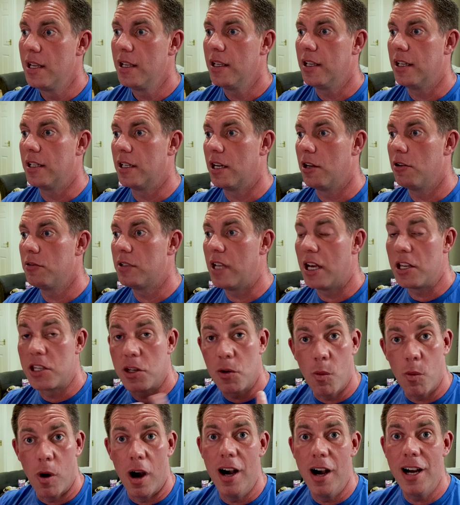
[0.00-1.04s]
You know, does
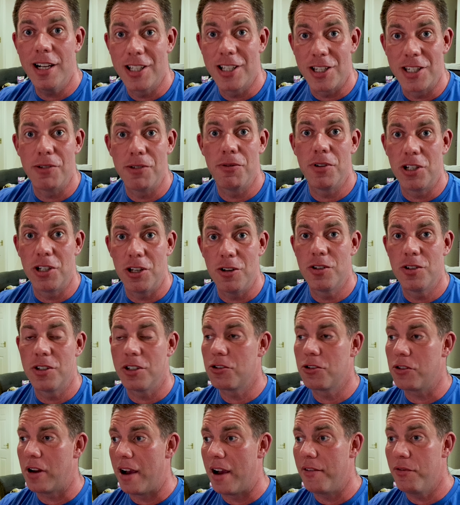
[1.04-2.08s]
it work? Does it reduce the
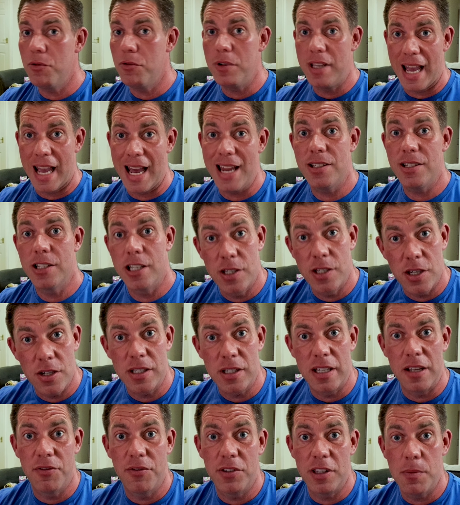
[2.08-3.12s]
travel? Yes. Does it
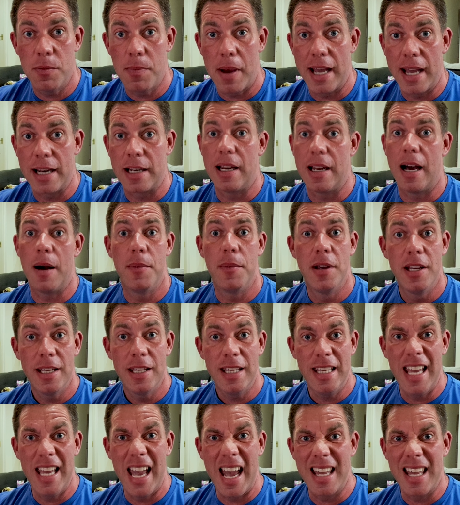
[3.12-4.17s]
stiffen the pedal up?
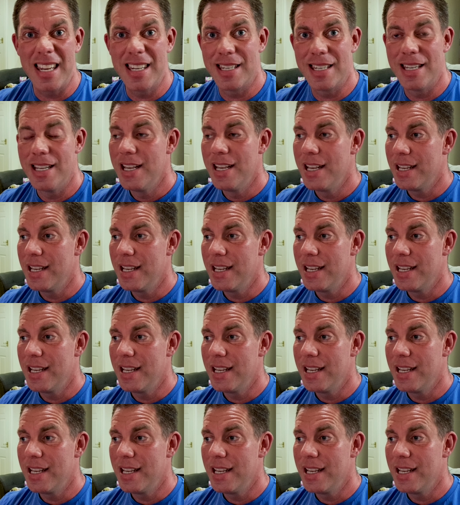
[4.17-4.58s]
Yes.